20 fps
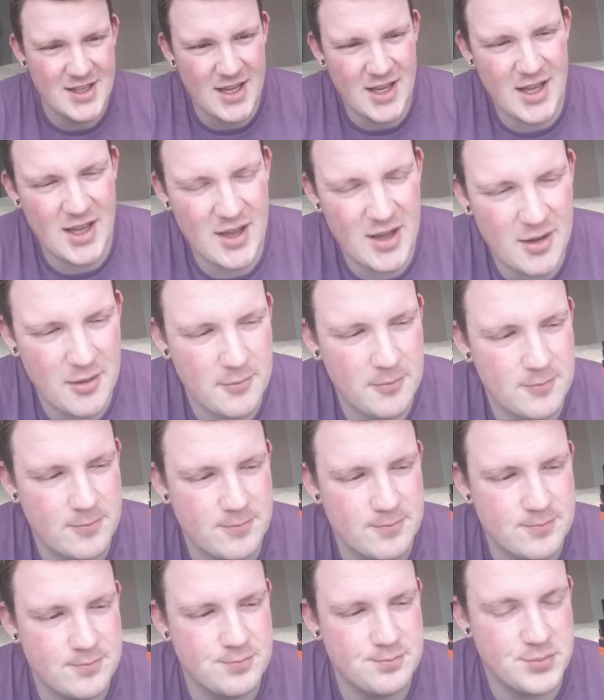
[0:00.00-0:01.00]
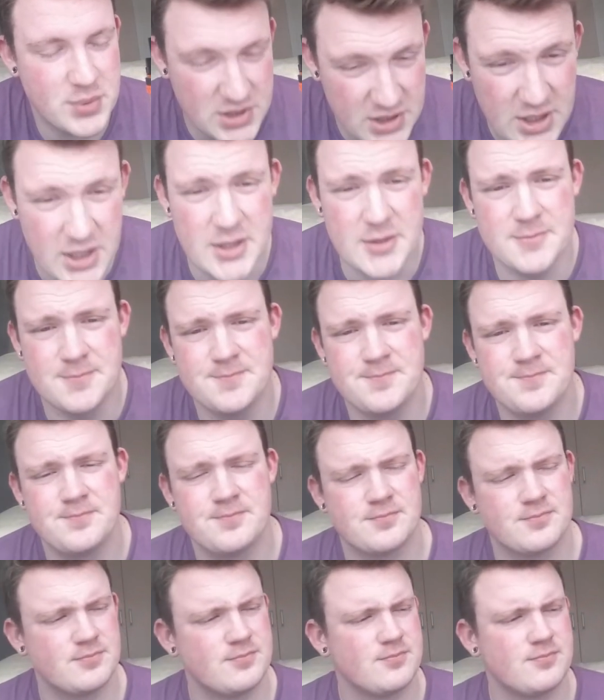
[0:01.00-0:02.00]
But yeah,
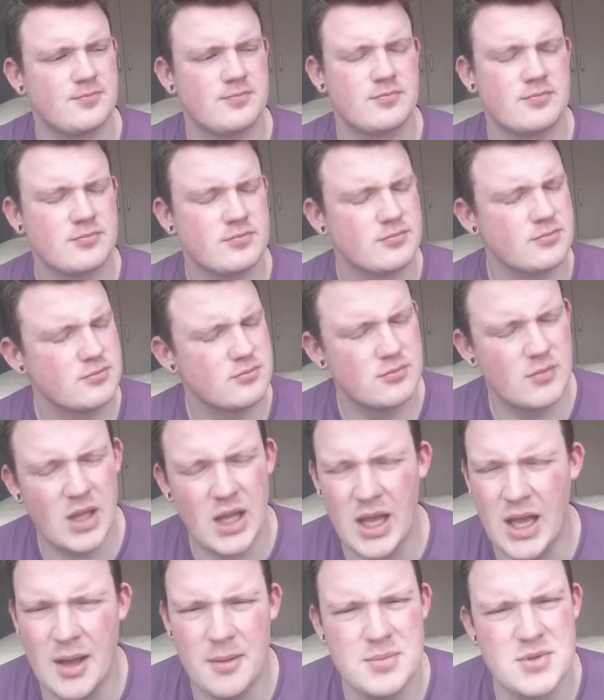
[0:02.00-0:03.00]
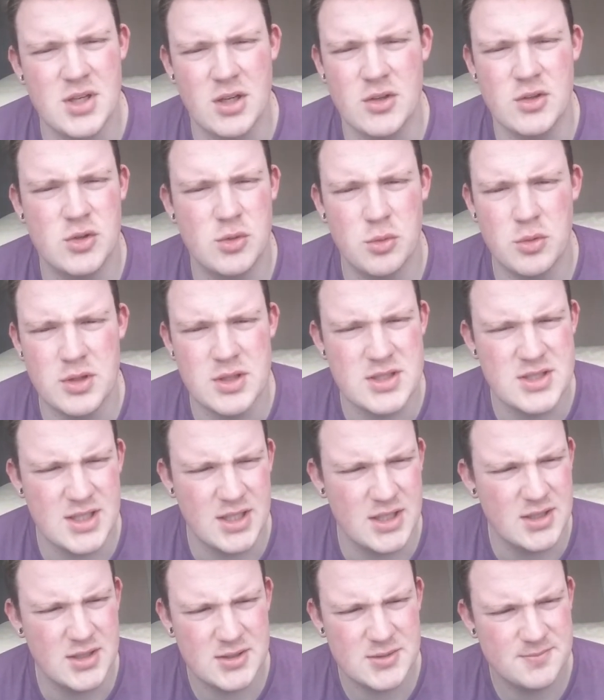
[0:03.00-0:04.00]
absolutely adore this
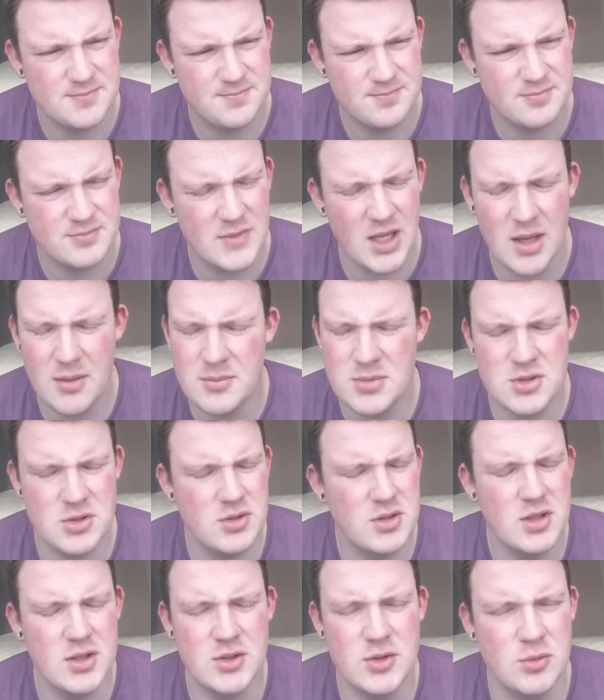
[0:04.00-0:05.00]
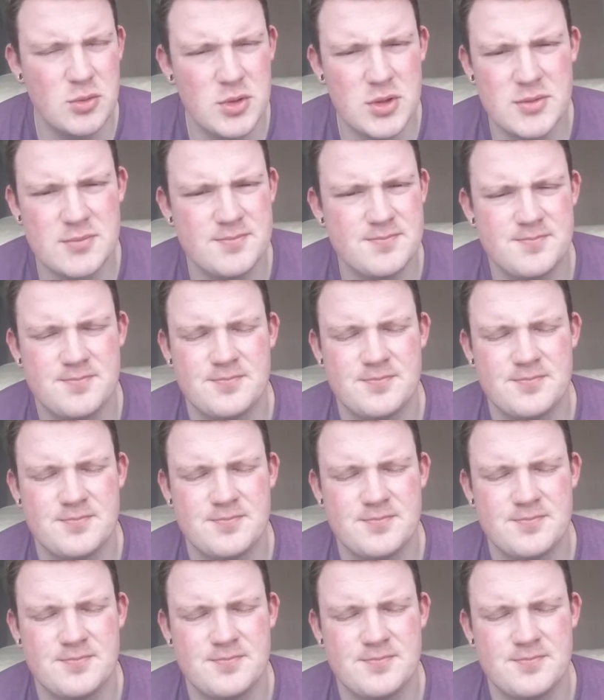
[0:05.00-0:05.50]
tank, absolutely adore it.